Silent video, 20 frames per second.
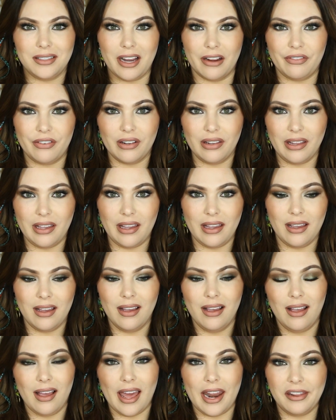definitely
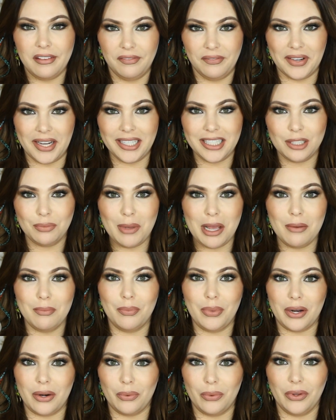an investment,
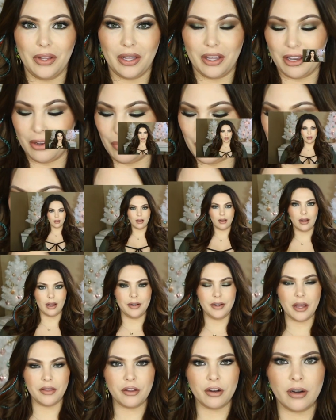but a really good one.
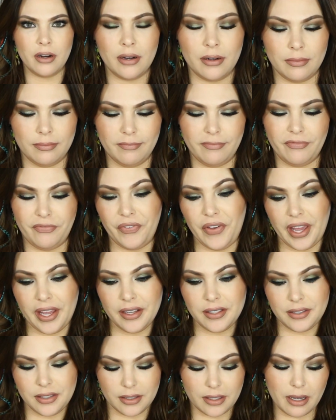Another
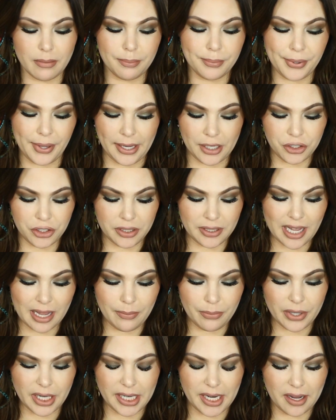base complexion
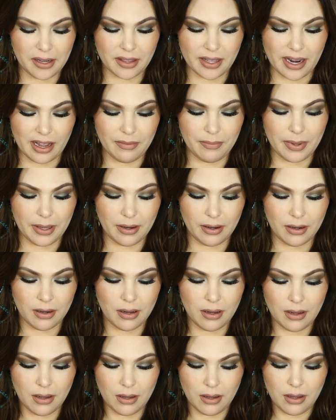type product that I've
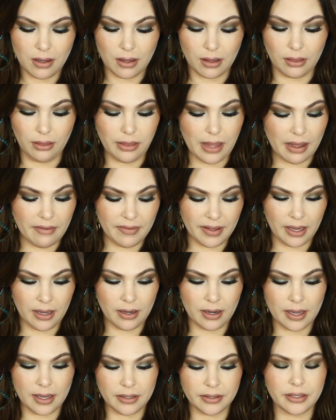been
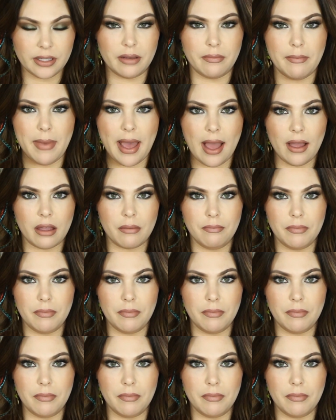loving is the MAC